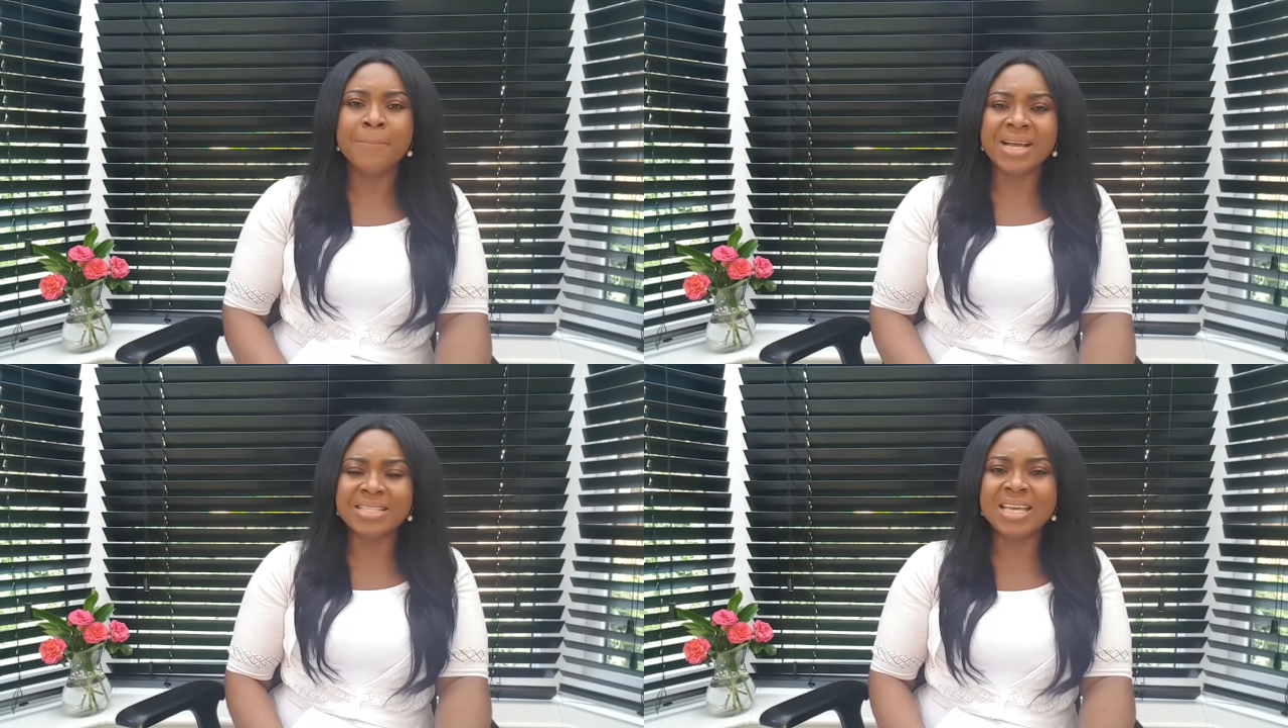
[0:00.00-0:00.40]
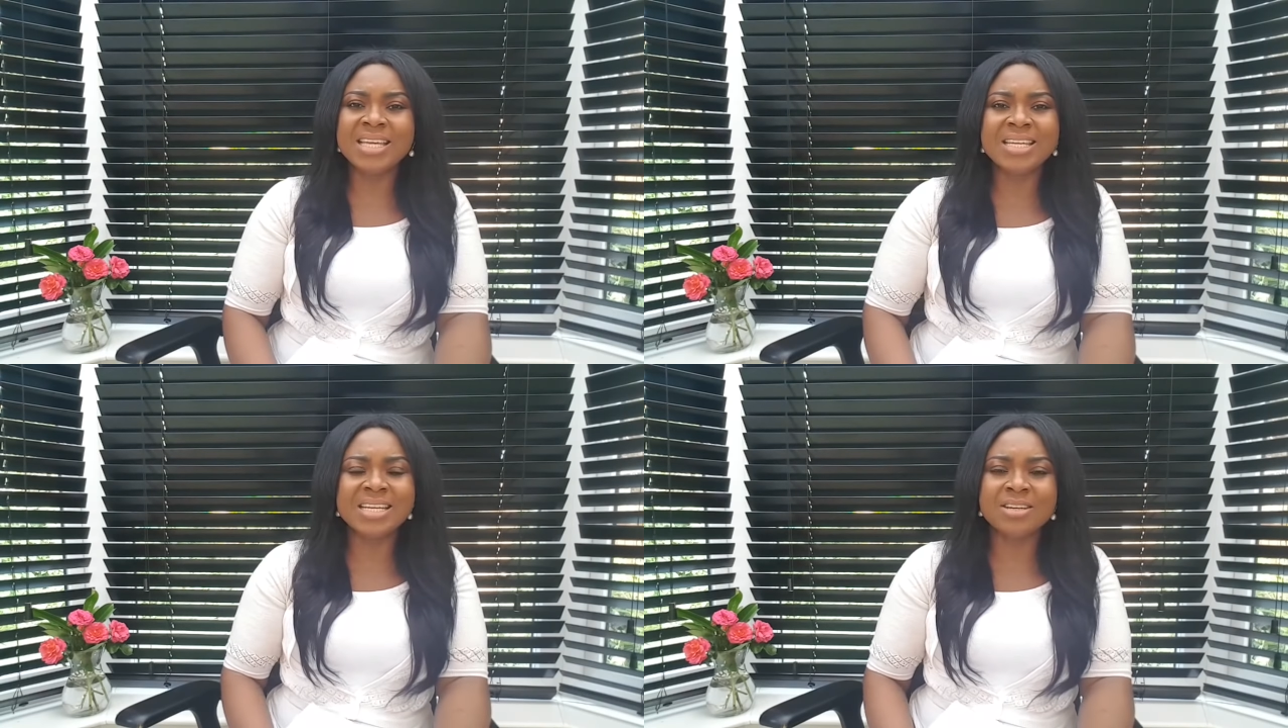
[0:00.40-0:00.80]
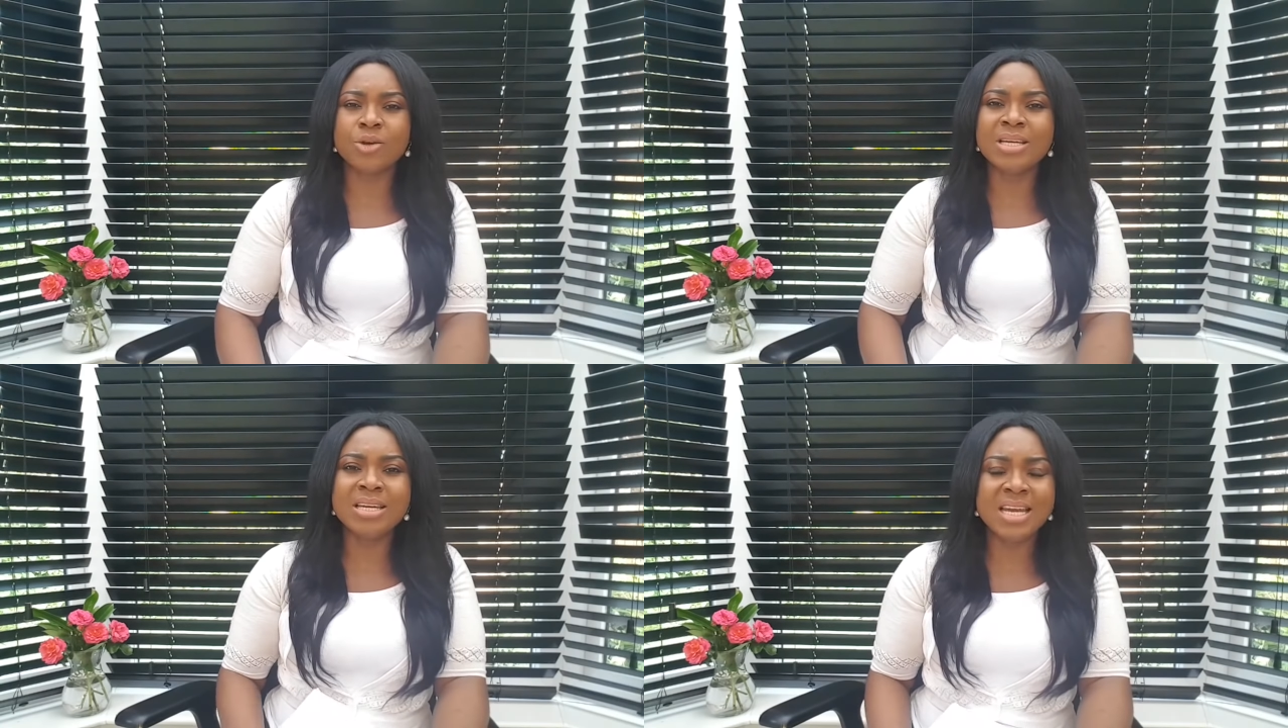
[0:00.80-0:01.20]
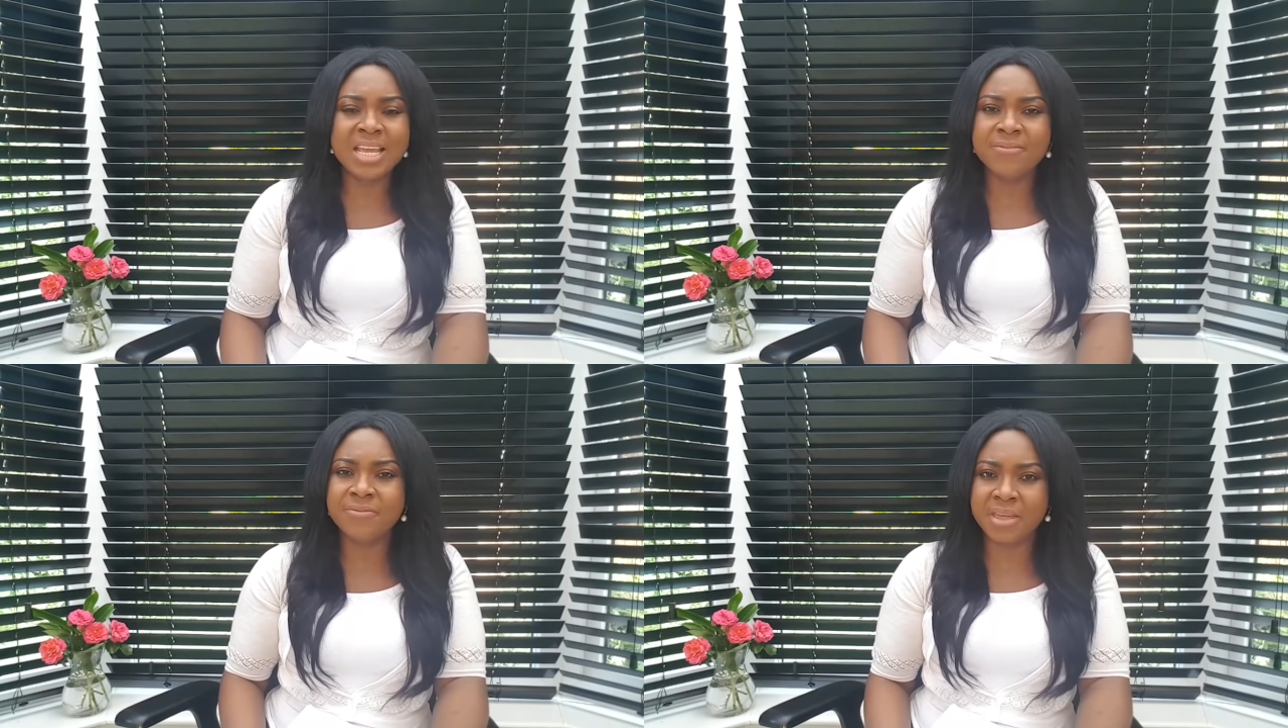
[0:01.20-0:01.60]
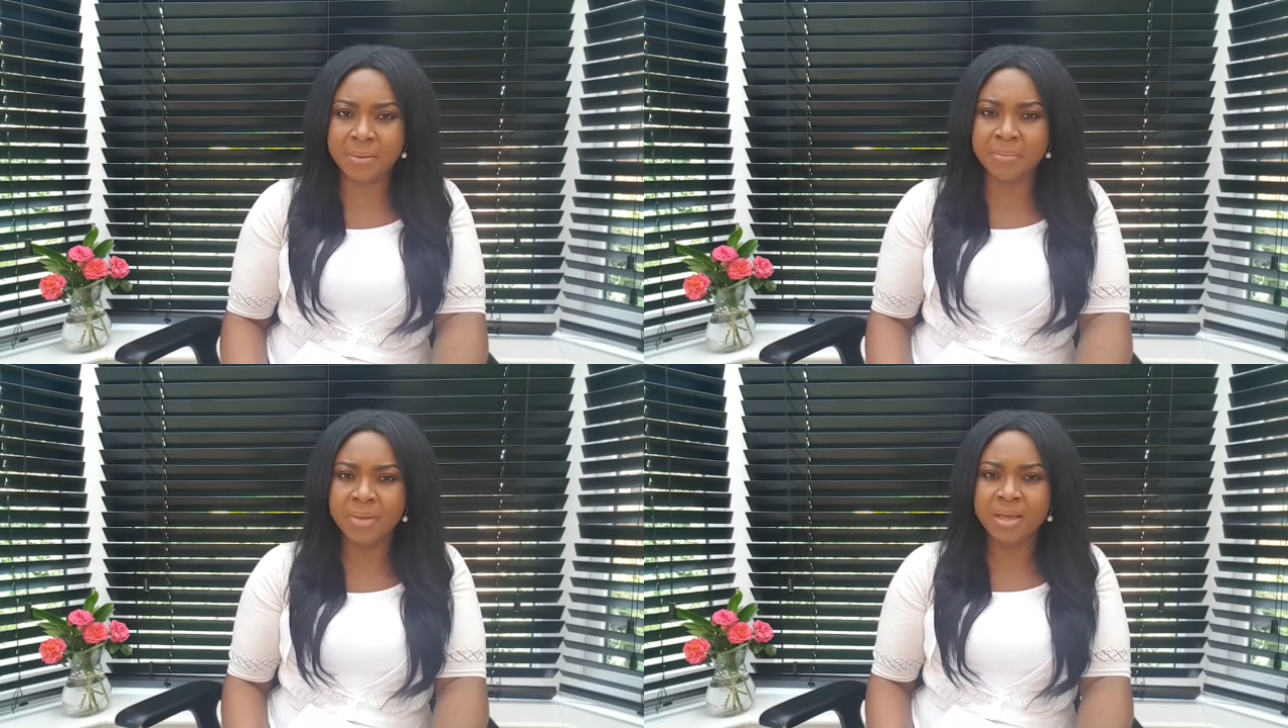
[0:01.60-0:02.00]
but he did not leave
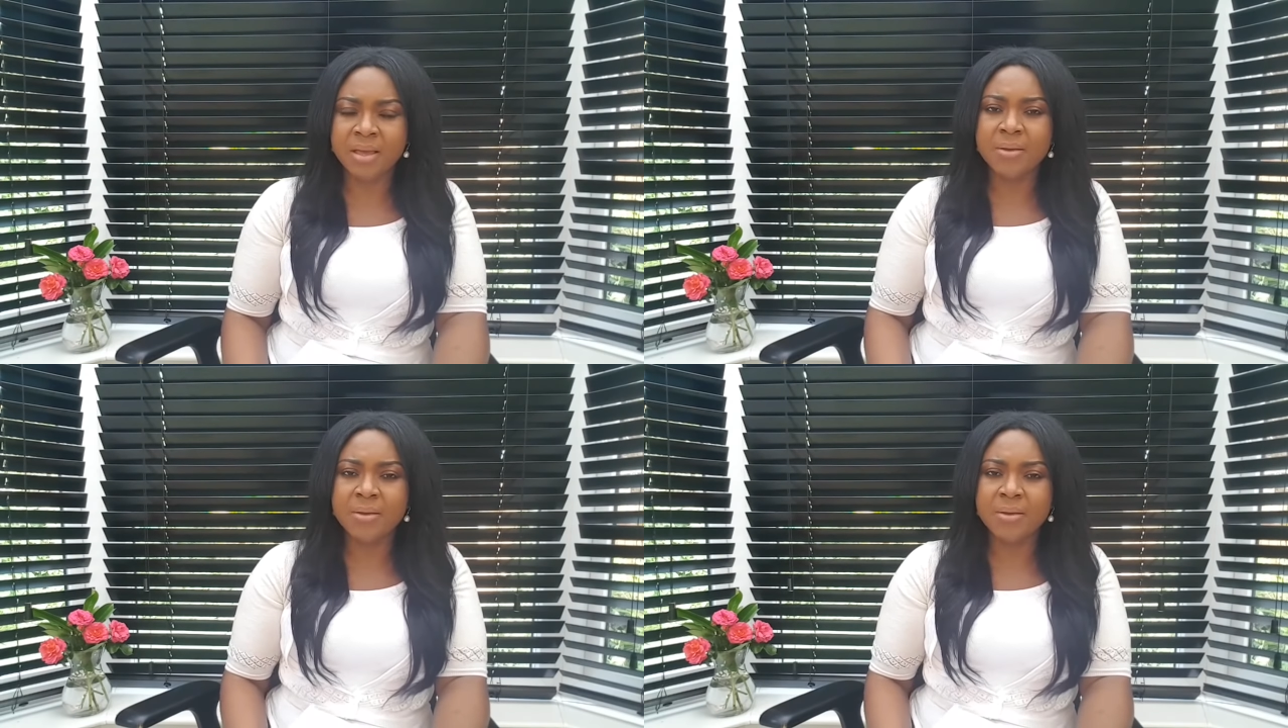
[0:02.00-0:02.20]
them.